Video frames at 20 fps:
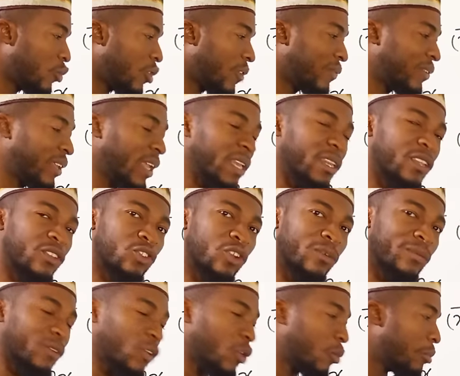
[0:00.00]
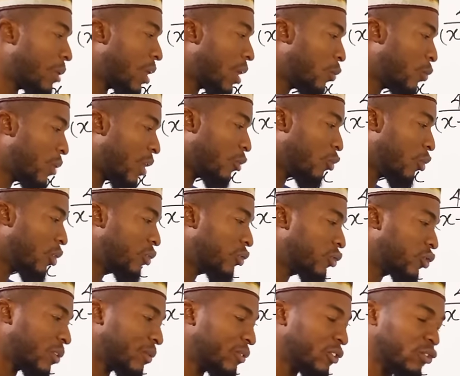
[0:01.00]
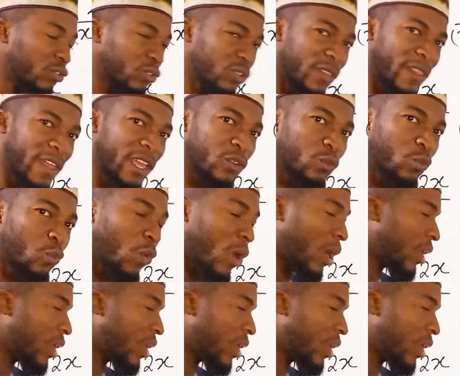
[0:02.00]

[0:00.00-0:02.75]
To obtain the top number, we are going to substitute that